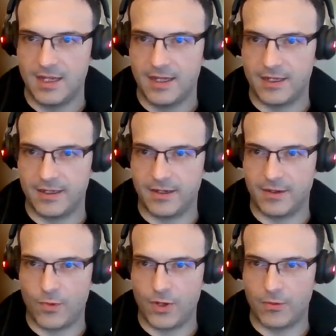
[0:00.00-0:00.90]
And
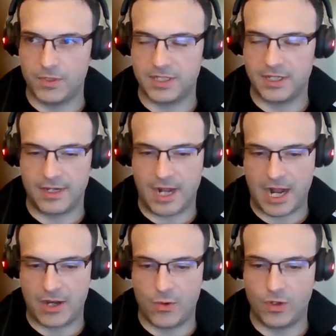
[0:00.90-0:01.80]
we always
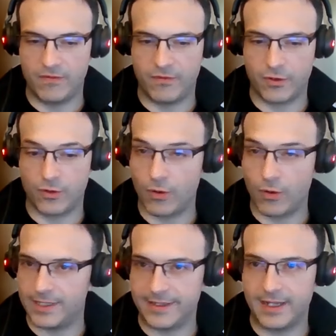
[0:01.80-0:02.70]
are looking for
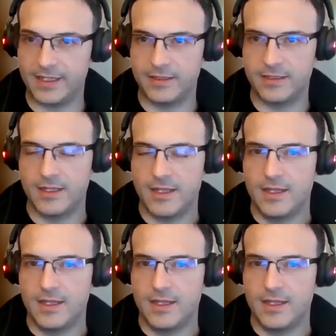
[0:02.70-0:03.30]
global talent,